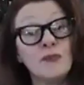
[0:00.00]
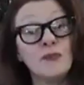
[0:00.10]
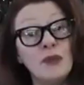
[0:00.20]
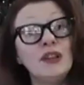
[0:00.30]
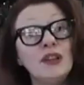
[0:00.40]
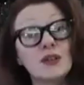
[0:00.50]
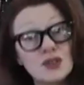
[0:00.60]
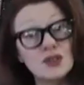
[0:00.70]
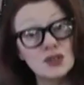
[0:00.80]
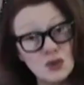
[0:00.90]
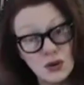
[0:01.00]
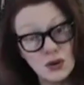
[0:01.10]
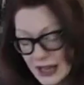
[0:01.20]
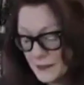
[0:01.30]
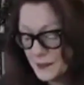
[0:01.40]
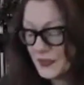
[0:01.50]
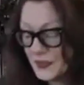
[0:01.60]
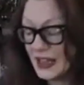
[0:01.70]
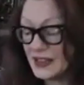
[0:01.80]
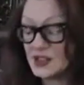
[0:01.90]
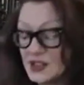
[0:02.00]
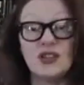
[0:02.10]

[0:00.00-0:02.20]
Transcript: that's important for building your story